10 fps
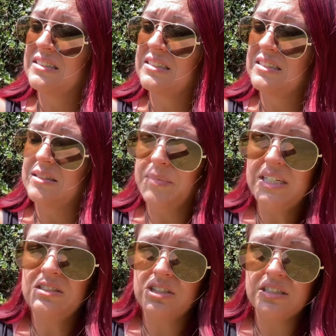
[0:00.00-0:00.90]
the man
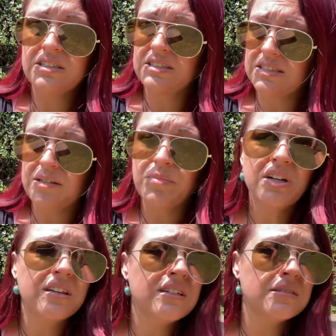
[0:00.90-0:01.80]
shares the same
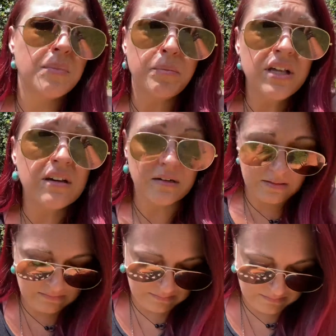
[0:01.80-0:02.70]
birthday as my mother.
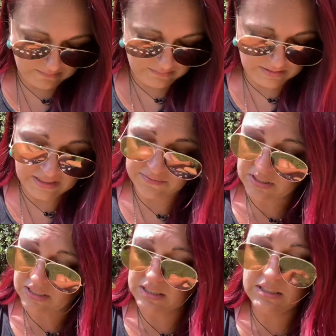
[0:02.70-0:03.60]
I've
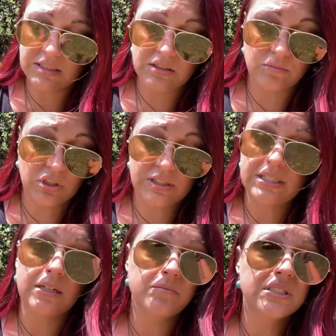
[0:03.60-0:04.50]
said this numerous
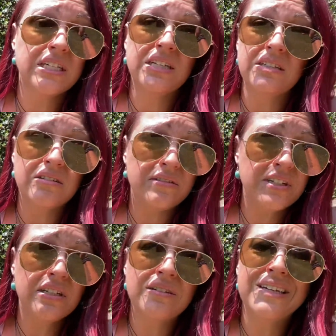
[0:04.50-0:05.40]
times. I don't even
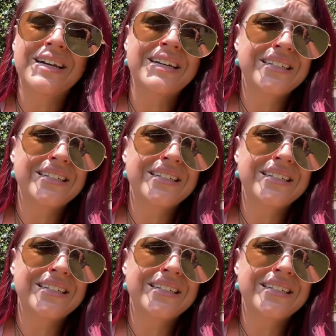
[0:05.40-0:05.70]
know that I